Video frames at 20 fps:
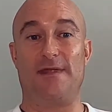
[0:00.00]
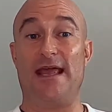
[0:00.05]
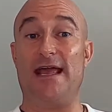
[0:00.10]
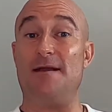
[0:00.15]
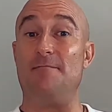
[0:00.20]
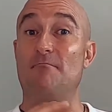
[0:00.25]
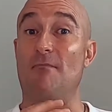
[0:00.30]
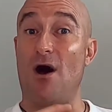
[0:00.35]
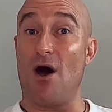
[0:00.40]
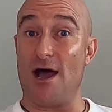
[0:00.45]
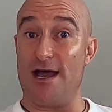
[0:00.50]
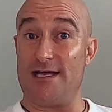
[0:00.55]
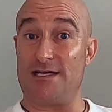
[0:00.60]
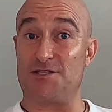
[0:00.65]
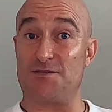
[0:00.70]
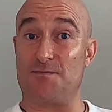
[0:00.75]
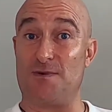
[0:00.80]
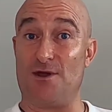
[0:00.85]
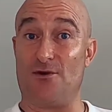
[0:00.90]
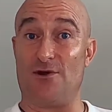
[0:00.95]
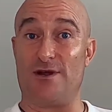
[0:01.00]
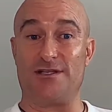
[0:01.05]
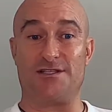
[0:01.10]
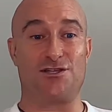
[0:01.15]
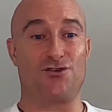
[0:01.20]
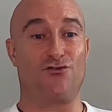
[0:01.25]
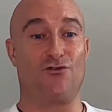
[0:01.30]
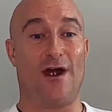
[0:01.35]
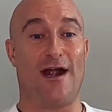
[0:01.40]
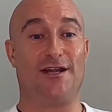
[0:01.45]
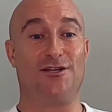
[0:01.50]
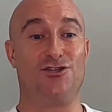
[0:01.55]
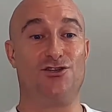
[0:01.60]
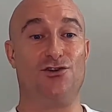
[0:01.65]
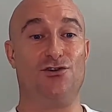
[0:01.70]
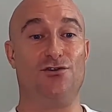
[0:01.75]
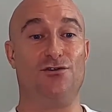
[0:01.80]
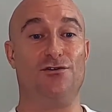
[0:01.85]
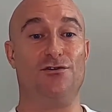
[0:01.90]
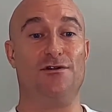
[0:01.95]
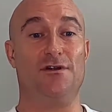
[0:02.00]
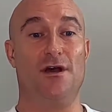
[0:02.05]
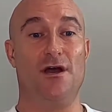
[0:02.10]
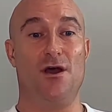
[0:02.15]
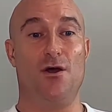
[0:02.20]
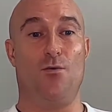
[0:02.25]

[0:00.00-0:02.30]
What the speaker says: In my experience, gratitude